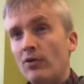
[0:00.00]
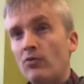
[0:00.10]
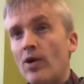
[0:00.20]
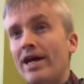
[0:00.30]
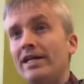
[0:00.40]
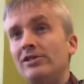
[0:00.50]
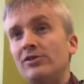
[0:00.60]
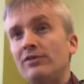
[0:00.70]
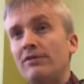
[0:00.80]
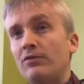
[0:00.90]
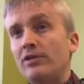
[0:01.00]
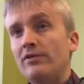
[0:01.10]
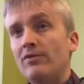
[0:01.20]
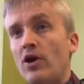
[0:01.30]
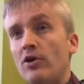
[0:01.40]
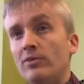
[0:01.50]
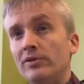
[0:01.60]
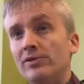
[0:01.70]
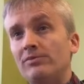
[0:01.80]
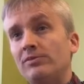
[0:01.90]
a range of different
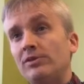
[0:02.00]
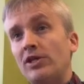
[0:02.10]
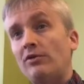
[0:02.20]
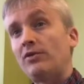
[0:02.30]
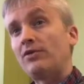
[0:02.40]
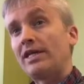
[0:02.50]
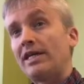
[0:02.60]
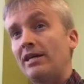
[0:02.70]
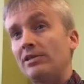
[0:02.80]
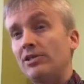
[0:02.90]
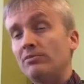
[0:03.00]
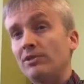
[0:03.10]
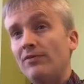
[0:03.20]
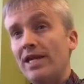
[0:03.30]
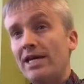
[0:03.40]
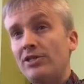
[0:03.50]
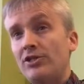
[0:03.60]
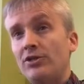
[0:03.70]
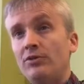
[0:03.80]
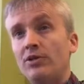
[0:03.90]
environments. So if you're thinking in terms of
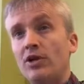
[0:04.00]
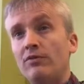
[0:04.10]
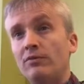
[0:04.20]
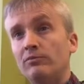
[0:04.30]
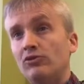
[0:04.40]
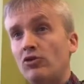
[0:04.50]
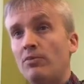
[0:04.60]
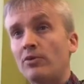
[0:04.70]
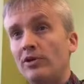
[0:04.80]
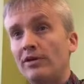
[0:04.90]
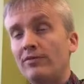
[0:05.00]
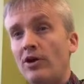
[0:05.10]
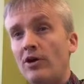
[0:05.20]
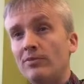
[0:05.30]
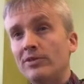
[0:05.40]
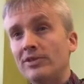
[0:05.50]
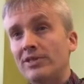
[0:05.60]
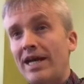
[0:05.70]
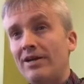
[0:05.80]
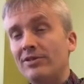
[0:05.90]
latitude, you go from tropical environments
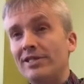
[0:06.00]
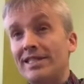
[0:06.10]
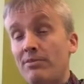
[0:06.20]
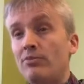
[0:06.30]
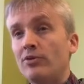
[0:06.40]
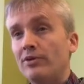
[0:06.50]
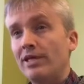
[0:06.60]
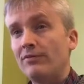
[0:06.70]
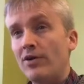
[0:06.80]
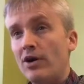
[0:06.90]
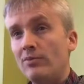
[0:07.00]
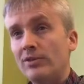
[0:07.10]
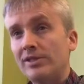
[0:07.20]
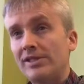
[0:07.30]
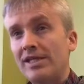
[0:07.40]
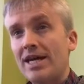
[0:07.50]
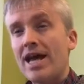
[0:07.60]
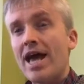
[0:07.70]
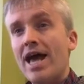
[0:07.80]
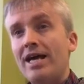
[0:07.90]
down to temperate environments.
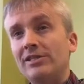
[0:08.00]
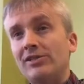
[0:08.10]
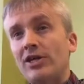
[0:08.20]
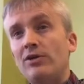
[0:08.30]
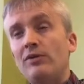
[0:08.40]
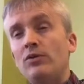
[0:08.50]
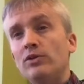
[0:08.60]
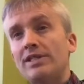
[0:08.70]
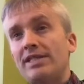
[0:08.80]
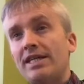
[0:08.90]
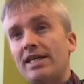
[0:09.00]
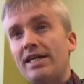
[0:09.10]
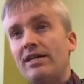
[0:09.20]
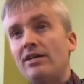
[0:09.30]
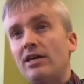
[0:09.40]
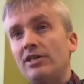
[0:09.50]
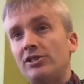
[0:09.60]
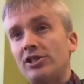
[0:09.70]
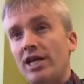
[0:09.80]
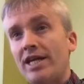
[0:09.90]
And so if you're seeing a
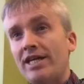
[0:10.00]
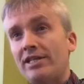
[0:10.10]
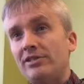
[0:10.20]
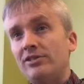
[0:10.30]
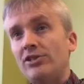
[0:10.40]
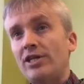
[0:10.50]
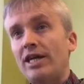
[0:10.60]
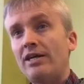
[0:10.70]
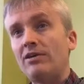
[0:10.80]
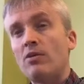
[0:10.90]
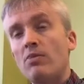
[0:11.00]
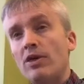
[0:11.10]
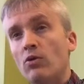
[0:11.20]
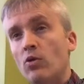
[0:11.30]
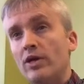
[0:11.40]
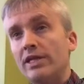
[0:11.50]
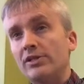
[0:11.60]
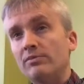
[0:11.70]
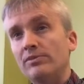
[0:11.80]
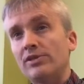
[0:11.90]
change in the
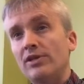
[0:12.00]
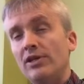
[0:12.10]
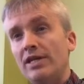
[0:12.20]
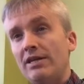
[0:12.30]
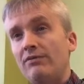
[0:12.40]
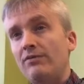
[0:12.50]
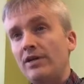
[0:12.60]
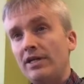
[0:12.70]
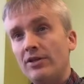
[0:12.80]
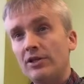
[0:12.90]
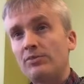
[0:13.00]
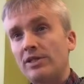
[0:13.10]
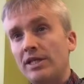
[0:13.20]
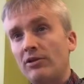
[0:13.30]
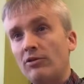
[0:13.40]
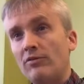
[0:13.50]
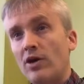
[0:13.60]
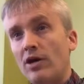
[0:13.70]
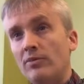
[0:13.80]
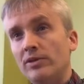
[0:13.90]
organisms that live in those particular
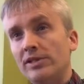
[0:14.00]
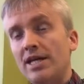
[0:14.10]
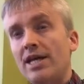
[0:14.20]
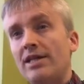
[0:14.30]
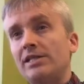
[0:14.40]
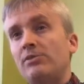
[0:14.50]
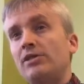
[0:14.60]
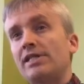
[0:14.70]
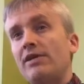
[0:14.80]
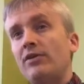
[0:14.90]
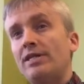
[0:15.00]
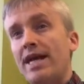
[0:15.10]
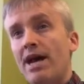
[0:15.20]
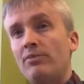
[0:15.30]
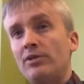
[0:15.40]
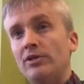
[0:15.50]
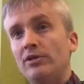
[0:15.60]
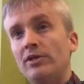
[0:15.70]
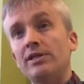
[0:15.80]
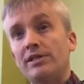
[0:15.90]
environments, that's because they've
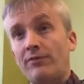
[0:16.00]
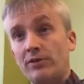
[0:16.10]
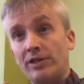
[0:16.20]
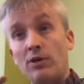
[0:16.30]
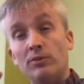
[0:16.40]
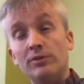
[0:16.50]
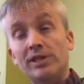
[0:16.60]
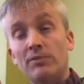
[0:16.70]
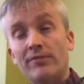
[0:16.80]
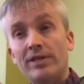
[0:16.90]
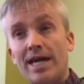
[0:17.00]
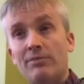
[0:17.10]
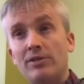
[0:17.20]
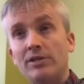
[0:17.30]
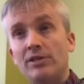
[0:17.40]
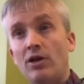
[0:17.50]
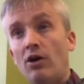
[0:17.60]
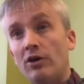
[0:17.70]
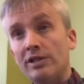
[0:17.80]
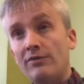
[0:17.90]
adapted. For example, some have adapted to
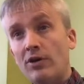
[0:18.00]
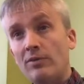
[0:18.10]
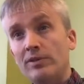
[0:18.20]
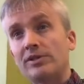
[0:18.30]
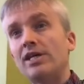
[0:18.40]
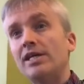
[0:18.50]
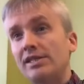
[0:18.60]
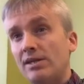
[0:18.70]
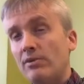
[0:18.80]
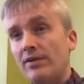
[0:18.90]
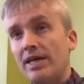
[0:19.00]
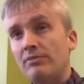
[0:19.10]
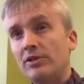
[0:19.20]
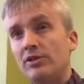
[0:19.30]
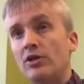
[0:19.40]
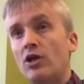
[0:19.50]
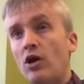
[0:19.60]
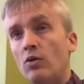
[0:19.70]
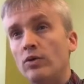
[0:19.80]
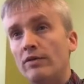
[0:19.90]
hot environments, some have adapted to
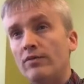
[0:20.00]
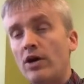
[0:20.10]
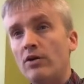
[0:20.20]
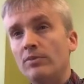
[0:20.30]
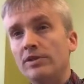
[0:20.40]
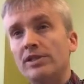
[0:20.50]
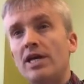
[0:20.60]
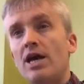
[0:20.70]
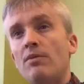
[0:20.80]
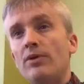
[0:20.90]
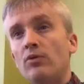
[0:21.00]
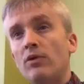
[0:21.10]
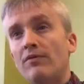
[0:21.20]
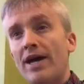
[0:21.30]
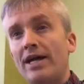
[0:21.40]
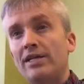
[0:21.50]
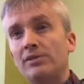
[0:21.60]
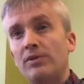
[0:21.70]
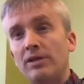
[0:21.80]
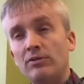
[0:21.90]
cold environments. But all of that
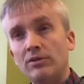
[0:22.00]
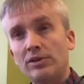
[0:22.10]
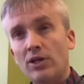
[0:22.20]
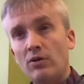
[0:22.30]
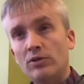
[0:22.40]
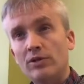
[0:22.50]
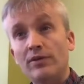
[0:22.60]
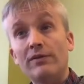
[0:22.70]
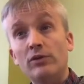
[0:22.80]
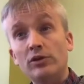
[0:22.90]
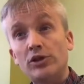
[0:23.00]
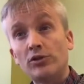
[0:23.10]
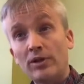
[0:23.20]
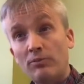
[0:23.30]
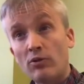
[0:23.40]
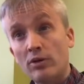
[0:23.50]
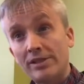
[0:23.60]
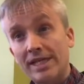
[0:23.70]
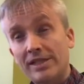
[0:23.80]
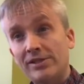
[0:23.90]
has been the result of evolutionary
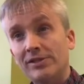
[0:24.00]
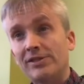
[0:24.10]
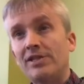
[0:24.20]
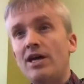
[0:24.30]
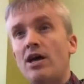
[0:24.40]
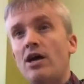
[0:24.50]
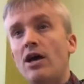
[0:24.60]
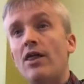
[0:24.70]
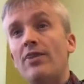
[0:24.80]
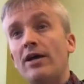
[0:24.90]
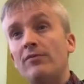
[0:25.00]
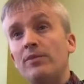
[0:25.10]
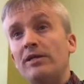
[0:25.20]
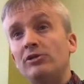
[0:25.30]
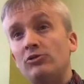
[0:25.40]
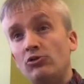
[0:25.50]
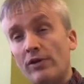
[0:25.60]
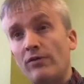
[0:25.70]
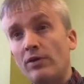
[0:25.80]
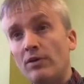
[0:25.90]
processes that have been
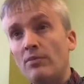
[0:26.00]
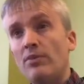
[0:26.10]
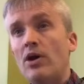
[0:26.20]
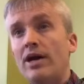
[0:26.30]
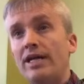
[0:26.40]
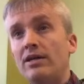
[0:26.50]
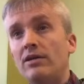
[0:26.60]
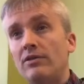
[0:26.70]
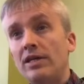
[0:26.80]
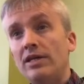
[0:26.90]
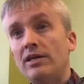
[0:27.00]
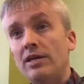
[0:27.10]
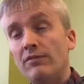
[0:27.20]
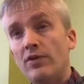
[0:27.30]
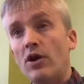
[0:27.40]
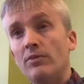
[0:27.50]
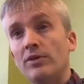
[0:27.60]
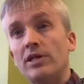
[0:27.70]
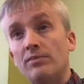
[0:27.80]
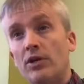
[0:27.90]
driven by the
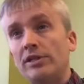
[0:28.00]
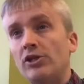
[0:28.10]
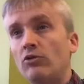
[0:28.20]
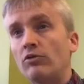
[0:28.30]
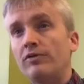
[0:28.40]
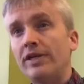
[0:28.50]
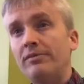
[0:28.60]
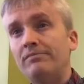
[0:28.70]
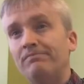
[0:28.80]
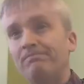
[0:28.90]
environment and by geography.